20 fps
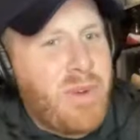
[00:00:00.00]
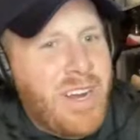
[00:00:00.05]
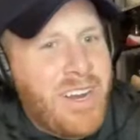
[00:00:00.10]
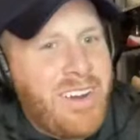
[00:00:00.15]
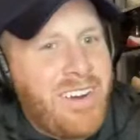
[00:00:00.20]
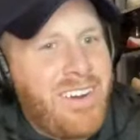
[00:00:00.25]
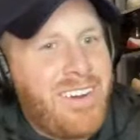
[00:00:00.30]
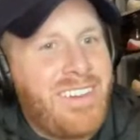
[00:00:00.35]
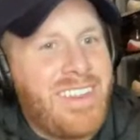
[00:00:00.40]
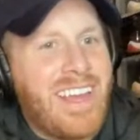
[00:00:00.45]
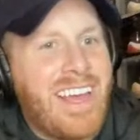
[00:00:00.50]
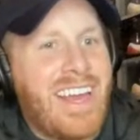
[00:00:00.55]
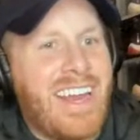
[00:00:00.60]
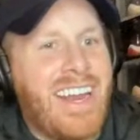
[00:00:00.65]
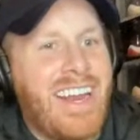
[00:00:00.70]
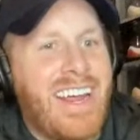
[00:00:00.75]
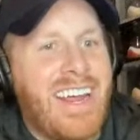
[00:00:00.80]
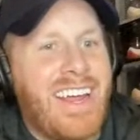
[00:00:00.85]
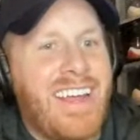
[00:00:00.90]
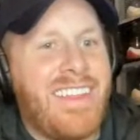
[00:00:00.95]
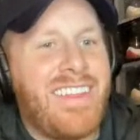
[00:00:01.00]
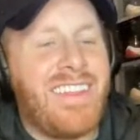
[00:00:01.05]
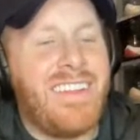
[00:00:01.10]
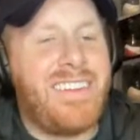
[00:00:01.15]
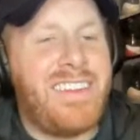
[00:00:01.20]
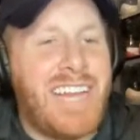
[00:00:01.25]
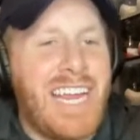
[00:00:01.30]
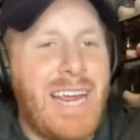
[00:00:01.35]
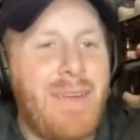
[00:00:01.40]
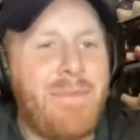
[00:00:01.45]
weird that the
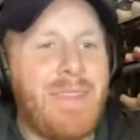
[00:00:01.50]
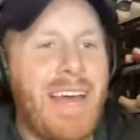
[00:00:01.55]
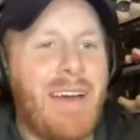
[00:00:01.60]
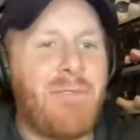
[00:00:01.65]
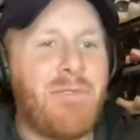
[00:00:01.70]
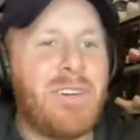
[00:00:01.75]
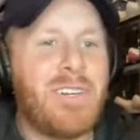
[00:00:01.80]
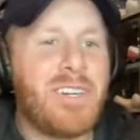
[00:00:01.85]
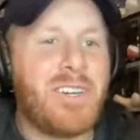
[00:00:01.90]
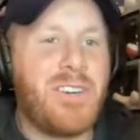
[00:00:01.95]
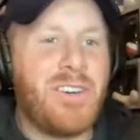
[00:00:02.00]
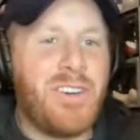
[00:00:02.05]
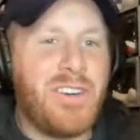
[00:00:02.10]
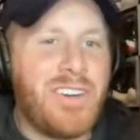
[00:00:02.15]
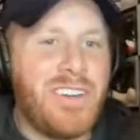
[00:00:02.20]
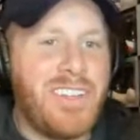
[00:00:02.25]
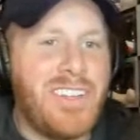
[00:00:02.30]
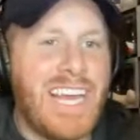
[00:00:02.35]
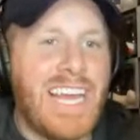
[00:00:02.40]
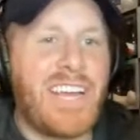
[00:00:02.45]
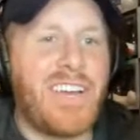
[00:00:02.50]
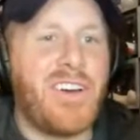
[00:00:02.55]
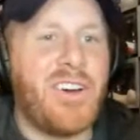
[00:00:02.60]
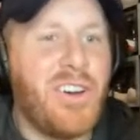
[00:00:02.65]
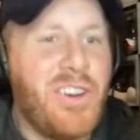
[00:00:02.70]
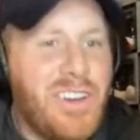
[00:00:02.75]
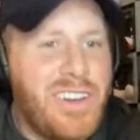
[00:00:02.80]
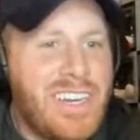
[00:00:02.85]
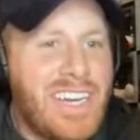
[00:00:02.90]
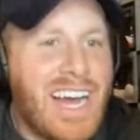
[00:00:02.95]
team that they
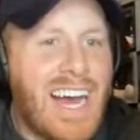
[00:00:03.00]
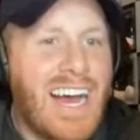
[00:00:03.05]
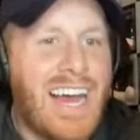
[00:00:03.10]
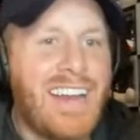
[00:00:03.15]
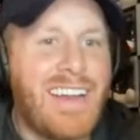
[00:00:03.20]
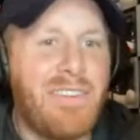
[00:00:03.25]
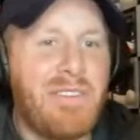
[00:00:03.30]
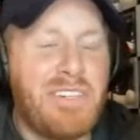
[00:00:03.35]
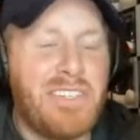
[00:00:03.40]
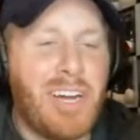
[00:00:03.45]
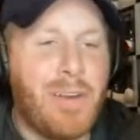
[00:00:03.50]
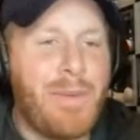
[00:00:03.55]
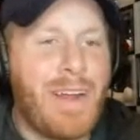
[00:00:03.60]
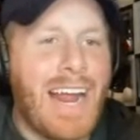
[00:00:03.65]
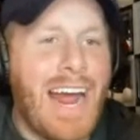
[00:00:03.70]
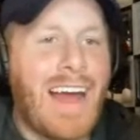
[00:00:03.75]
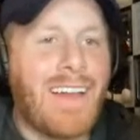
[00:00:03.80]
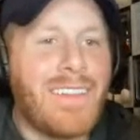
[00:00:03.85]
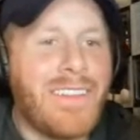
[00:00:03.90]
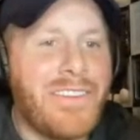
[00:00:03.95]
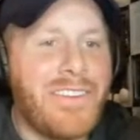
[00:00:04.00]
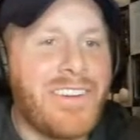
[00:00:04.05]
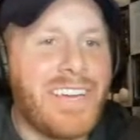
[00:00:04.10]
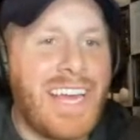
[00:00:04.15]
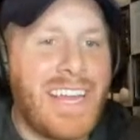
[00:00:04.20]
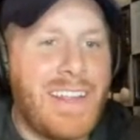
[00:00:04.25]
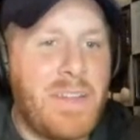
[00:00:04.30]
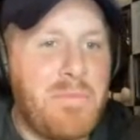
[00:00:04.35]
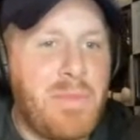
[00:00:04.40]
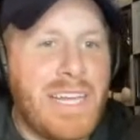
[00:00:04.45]
could not? We talked about how little
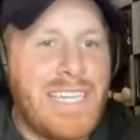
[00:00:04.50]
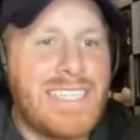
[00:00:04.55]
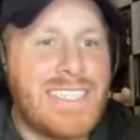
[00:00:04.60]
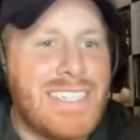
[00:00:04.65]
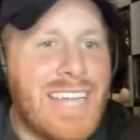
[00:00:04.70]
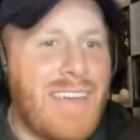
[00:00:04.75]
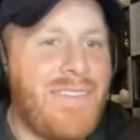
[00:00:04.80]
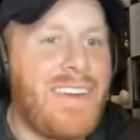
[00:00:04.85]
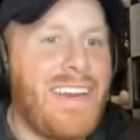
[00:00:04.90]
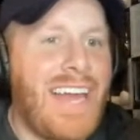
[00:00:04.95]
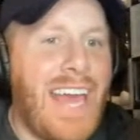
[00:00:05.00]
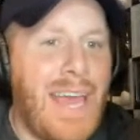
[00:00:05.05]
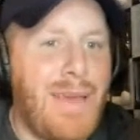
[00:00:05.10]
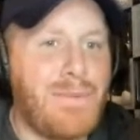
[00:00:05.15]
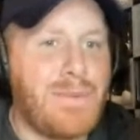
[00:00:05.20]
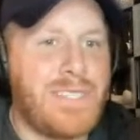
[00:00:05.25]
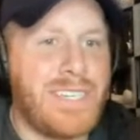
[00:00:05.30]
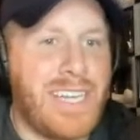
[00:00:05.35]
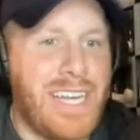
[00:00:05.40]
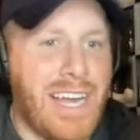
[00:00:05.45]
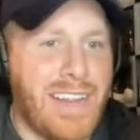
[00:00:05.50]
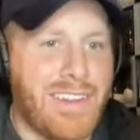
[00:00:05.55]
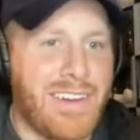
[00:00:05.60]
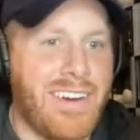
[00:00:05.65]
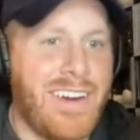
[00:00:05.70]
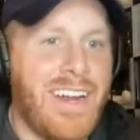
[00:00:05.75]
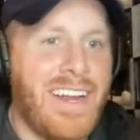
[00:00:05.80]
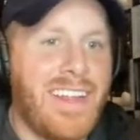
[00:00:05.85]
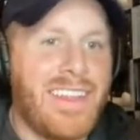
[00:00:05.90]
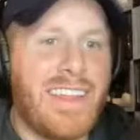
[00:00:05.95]
they played 7 games together.
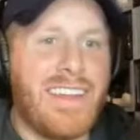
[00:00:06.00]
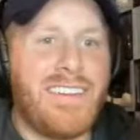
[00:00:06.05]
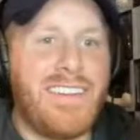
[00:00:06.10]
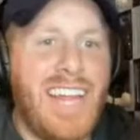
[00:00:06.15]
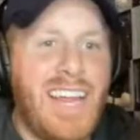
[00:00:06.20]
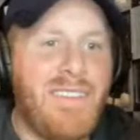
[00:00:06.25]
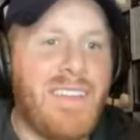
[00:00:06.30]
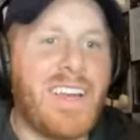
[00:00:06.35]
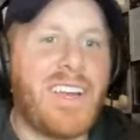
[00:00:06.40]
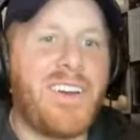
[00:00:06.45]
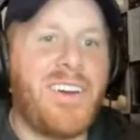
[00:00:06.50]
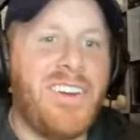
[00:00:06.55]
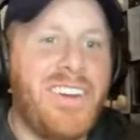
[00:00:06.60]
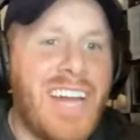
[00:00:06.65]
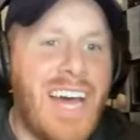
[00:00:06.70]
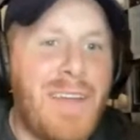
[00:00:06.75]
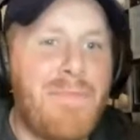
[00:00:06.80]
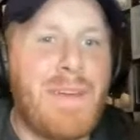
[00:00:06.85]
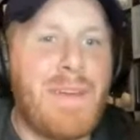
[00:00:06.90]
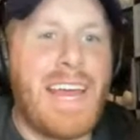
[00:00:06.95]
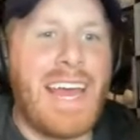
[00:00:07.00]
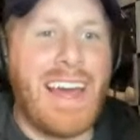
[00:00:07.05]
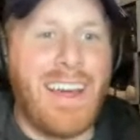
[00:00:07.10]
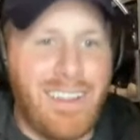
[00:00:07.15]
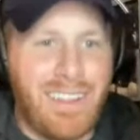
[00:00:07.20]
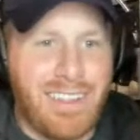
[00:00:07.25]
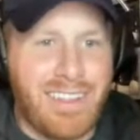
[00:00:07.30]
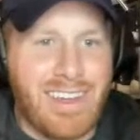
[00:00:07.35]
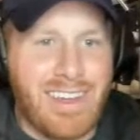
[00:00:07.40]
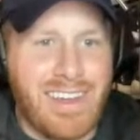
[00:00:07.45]
The team that could not be
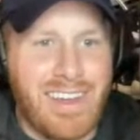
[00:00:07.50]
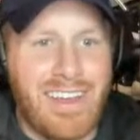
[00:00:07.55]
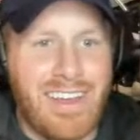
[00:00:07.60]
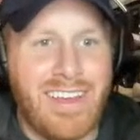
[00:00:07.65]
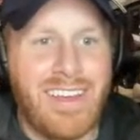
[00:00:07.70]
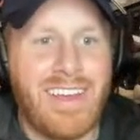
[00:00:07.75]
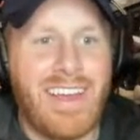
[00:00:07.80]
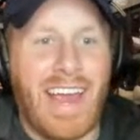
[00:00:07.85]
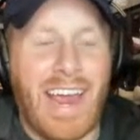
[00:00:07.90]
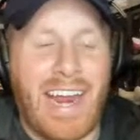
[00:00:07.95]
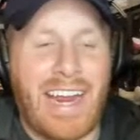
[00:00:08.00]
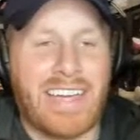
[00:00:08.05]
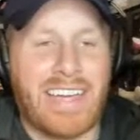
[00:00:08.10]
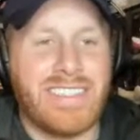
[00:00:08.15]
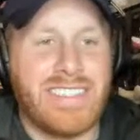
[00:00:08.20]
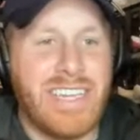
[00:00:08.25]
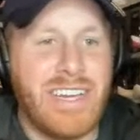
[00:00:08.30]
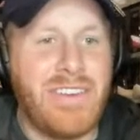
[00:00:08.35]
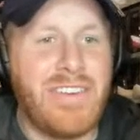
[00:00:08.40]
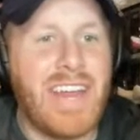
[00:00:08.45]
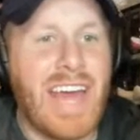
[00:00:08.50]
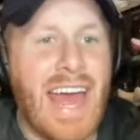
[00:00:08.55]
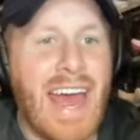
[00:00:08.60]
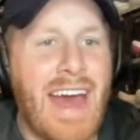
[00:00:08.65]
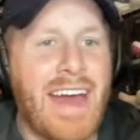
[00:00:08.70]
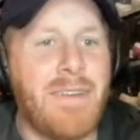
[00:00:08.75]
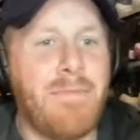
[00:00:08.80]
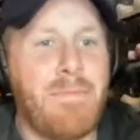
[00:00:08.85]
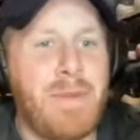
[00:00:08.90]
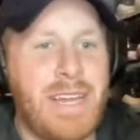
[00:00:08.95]
healthy and continue to
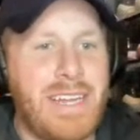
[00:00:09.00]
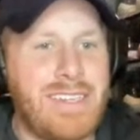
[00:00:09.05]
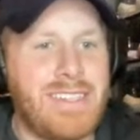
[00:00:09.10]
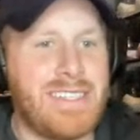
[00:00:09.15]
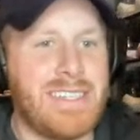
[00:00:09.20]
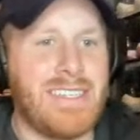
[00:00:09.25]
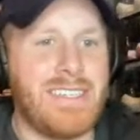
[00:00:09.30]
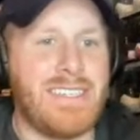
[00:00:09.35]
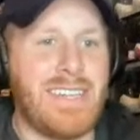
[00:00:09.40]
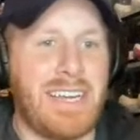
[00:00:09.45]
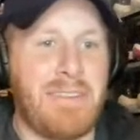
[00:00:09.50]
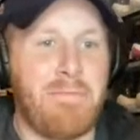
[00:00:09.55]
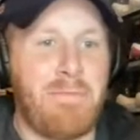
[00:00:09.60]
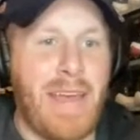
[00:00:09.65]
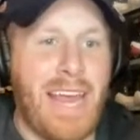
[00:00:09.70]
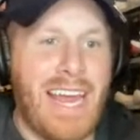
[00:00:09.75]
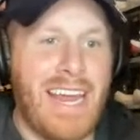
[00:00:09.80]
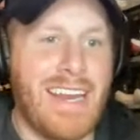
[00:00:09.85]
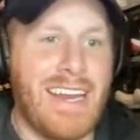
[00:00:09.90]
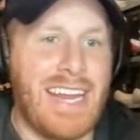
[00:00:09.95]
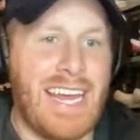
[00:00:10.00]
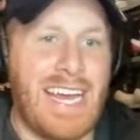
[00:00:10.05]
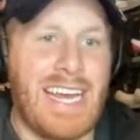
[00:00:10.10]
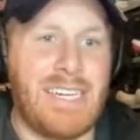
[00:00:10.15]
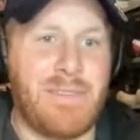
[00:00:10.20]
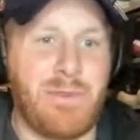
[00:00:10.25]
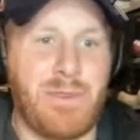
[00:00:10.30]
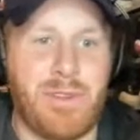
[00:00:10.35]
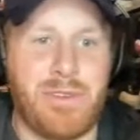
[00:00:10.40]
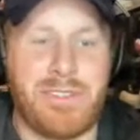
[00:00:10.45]
add pieces like
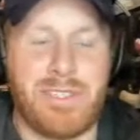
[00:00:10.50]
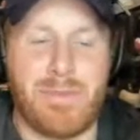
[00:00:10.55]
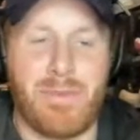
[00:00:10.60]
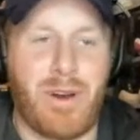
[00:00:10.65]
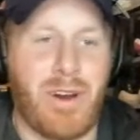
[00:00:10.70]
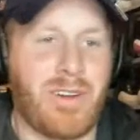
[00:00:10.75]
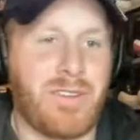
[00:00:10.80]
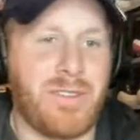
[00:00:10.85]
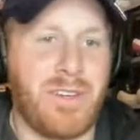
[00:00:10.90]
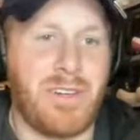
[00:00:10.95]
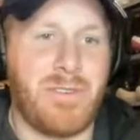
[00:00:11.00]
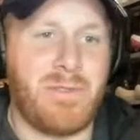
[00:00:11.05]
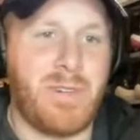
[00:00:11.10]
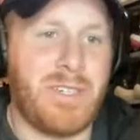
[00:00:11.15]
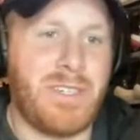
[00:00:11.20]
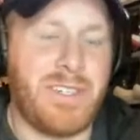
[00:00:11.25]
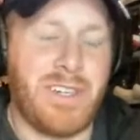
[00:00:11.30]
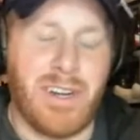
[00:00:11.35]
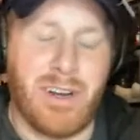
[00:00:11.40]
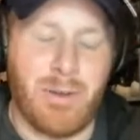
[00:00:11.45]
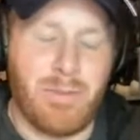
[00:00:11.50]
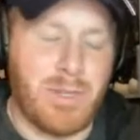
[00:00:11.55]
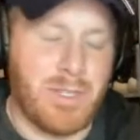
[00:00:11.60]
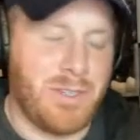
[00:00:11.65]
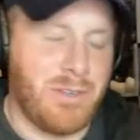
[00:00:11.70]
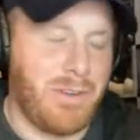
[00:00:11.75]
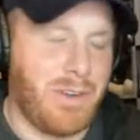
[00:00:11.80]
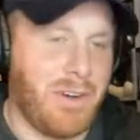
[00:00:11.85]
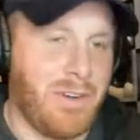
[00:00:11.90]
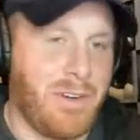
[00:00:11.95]
Band-Aids, whether it's Marcus Aldridge, hope
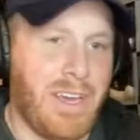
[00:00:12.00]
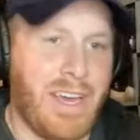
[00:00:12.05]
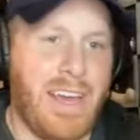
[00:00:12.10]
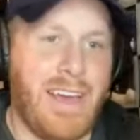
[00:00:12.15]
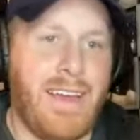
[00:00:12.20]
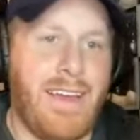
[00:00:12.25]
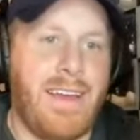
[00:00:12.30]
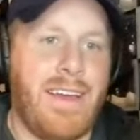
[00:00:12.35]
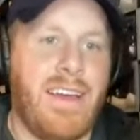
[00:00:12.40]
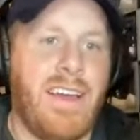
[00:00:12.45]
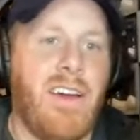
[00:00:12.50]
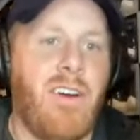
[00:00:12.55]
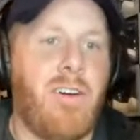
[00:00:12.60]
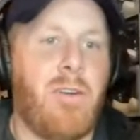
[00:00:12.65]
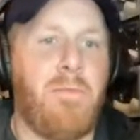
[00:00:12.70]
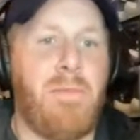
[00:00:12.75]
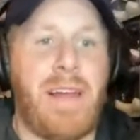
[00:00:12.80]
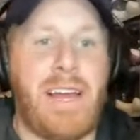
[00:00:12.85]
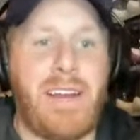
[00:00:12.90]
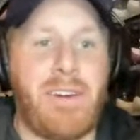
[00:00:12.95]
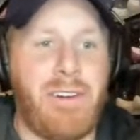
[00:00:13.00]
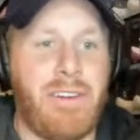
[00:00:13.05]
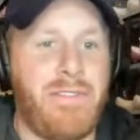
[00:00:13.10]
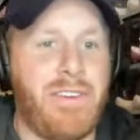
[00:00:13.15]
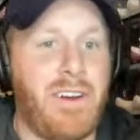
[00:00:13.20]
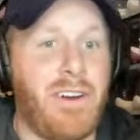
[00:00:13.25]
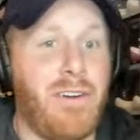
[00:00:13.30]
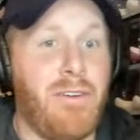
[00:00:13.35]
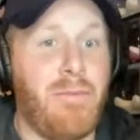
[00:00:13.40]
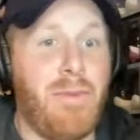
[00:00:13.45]
he's doing okay, or Blake
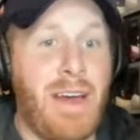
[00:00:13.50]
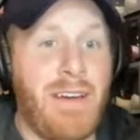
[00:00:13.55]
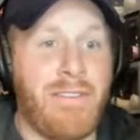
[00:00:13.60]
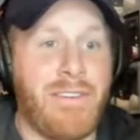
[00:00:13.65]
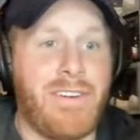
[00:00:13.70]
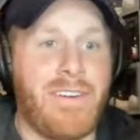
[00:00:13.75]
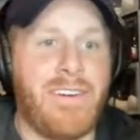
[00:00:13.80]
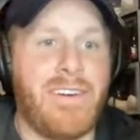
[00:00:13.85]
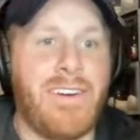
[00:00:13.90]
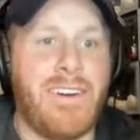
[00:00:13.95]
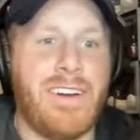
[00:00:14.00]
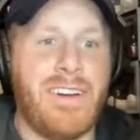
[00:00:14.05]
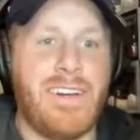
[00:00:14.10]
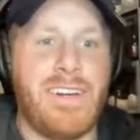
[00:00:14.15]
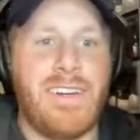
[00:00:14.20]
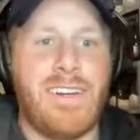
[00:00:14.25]
Griffin or whomever,